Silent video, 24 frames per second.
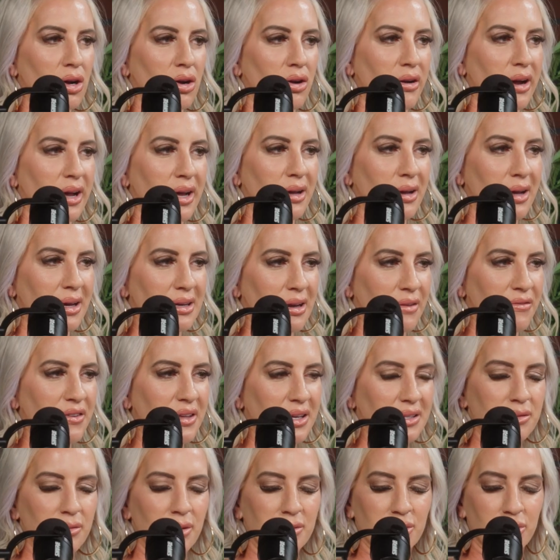Agree. And I feel
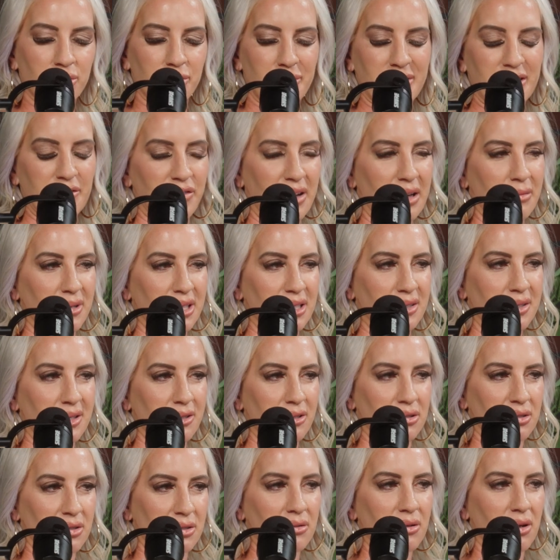sometimes with big families,
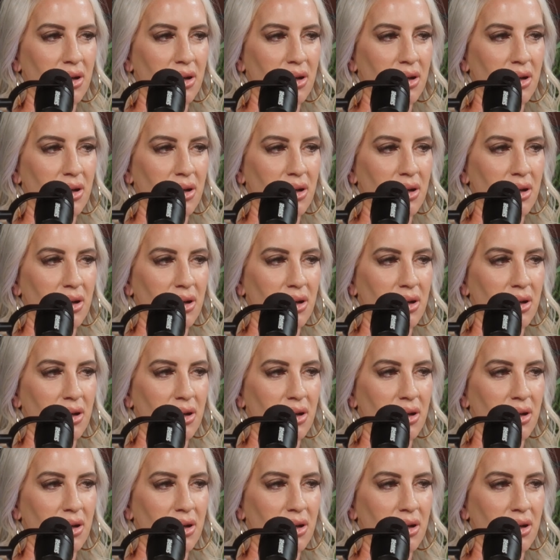there's,